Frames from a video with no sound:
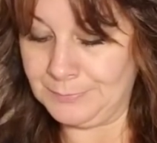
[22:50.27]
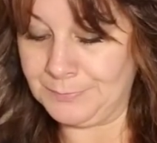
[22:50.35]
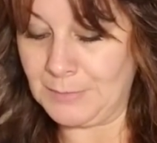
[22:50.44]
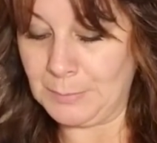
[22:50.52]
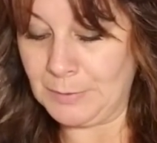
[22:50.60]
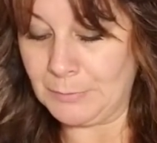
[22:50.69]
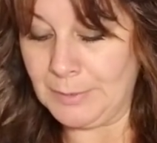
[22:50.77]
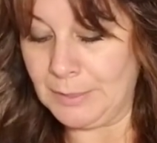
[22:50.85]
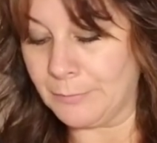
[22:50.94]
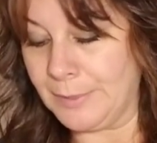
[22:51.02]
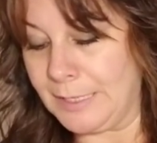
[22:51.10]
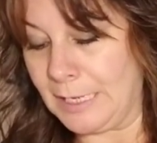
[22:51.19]
I'm going to read a
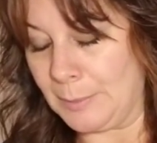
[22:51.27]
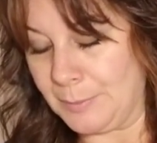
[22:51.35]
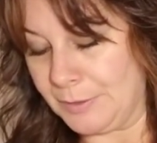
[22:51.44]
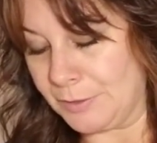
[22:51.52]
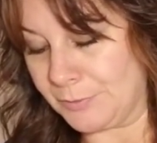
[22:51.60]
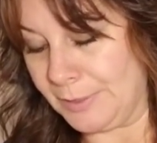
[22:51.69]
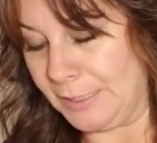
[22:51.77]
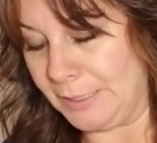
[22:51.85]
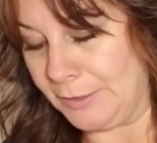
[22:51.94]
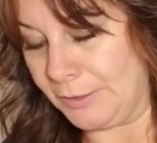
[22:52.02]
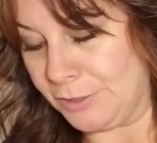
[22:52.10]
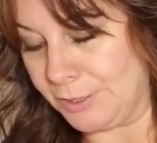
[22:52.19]
recap of this reading
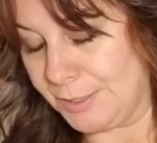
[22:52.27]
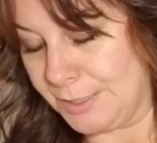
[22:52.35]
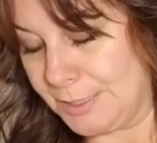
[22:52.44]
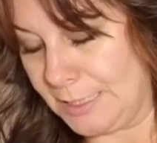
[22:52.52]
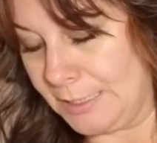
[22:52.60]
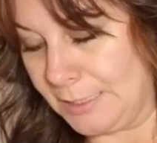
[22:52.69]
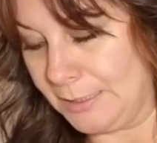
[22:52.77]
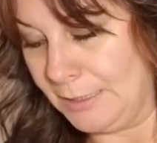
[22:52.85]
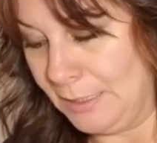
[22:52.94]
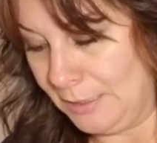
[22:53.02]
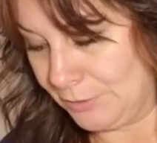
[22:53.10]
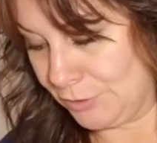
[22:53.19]
here in just a second.
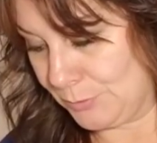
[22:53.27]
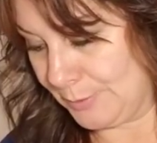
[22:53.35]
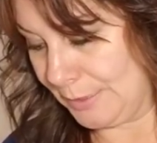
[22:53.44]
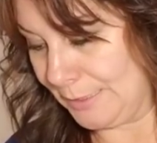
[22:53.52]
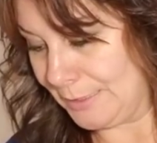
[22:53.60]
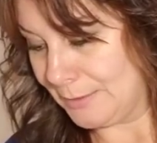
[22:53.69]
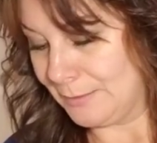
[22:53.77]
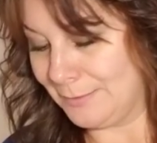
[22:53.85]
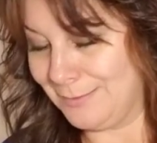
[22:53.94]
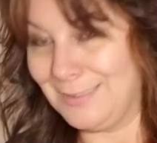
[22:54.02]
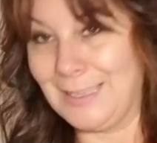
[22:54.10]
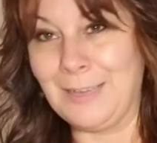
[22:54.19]
Just want
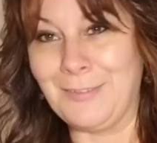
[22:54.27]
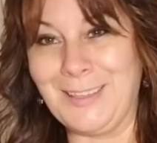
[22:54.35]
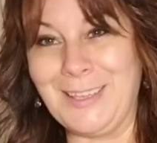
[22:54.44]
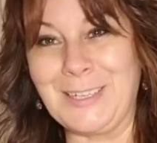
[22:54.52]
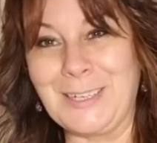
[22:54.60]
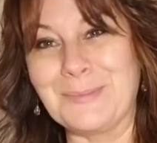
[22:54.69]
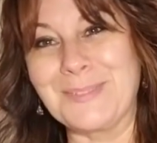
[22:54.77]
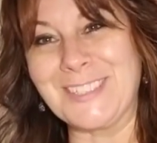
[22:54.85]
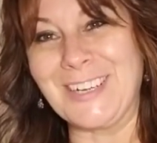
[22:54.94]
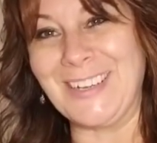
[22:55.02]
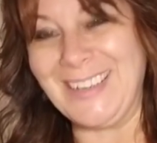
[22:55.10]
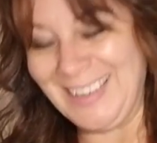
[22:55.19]
to have the hiccup.
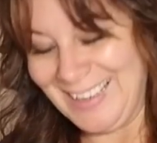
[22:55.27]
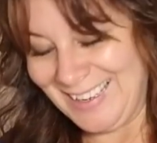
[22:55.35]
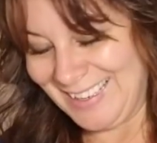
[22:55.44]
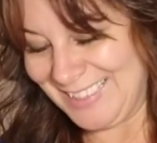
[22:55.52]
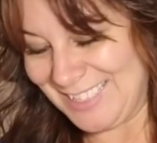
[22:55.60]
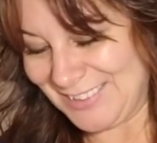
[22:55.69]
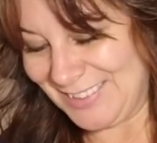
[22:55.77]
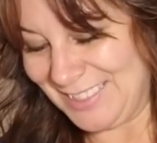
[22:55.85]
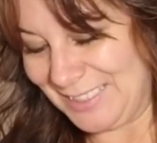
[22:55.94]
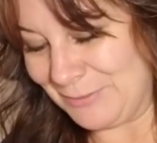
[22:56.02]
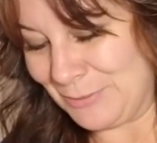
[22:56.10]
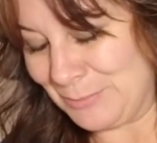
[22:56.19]
Sorry. I just want to
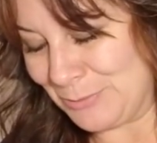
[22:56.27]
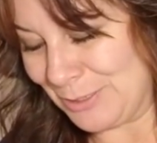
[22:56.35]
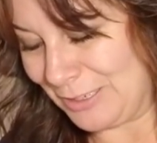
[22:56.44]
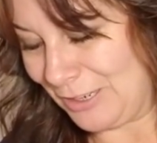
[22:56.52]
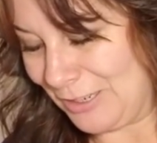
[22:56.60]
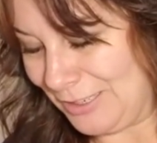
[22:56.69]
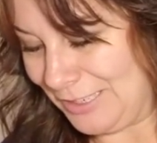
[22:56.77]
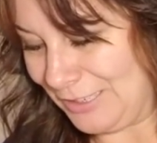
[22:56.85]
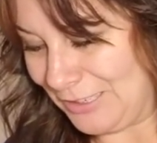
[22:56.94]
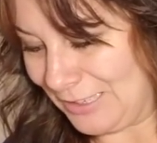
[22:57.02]
get one more card here